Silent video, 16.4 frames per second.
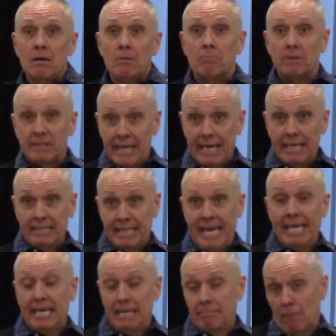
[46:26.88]
But they,
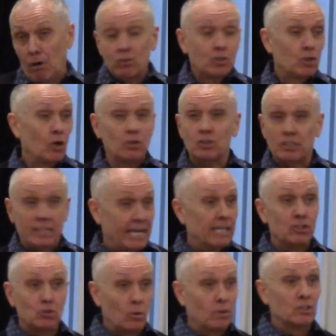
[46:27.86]
they, in most churches, they
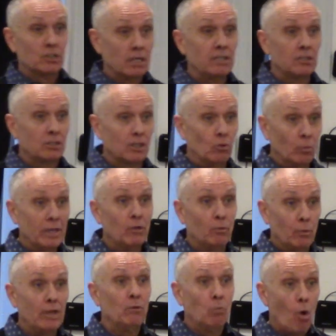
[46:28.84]
can join Sunday school. We,
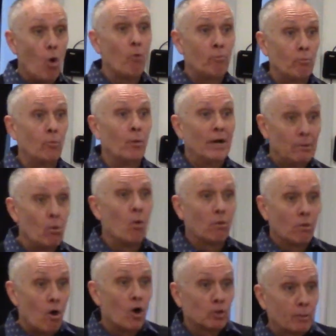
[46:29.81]
we, want, we
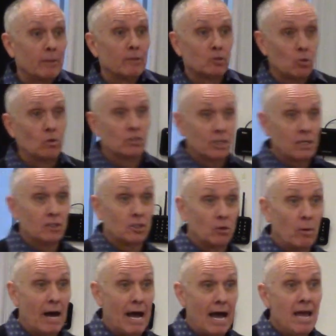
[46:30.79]
want lost people to join Sunday
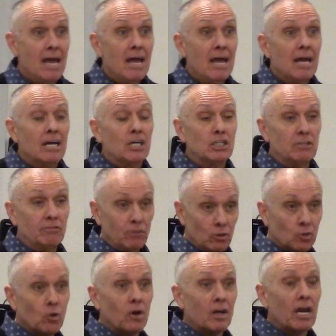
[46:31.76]
school. Why? Because if you
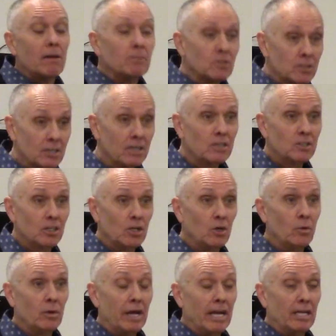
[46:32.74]
start coming to Sunday
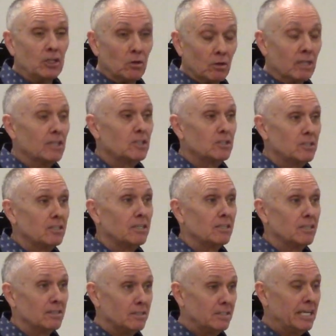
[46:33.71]
school and you listen to
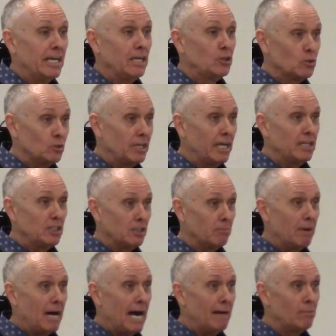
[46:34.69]
the teacher teaching the
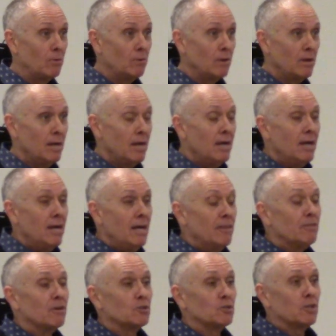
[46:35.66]
Bible,
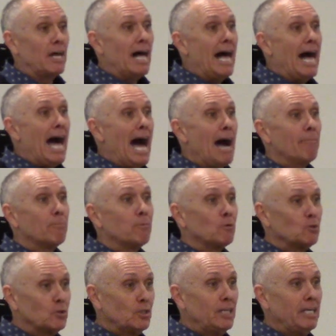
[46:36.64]
there's a high
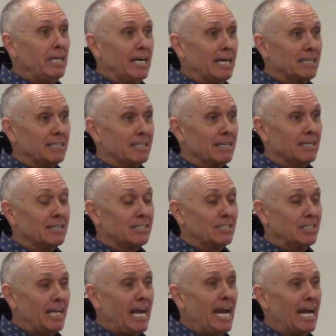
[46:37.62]
percent
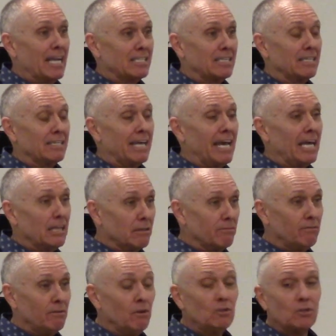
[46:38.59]
chance that in the
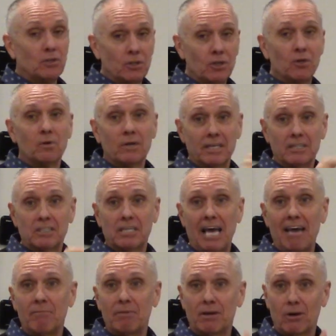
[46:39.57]
future you'll get
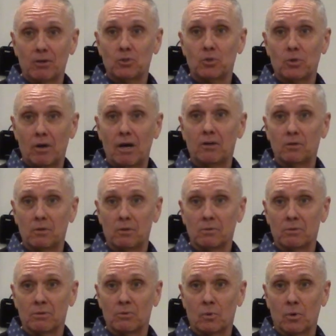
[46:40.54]
saved because you're under
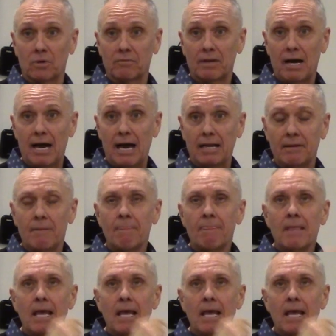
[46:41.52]
the Word of God.